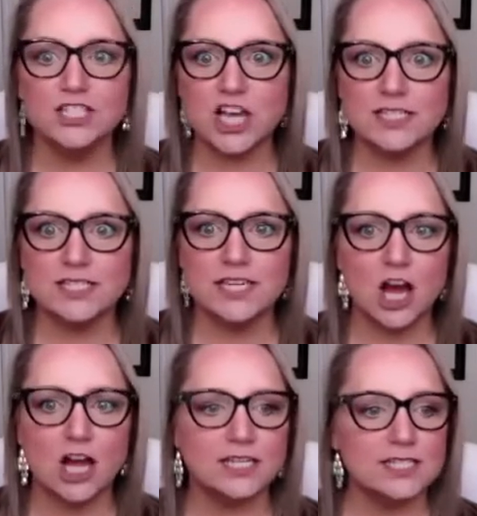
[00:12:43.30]
Chelsea
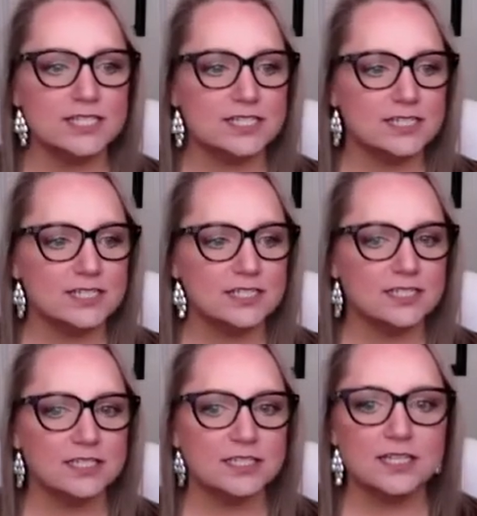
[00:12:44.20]
got it.
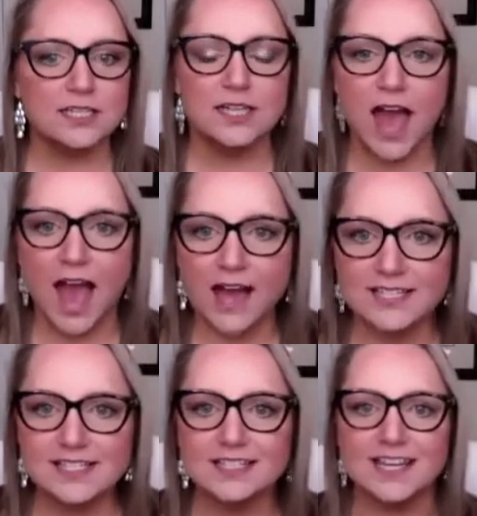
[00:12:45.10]

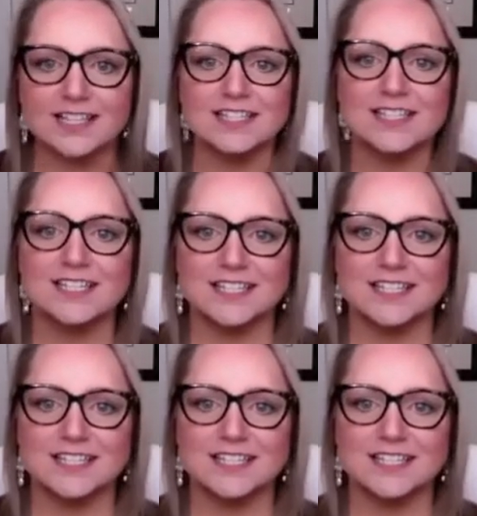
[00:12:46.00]
Excellent.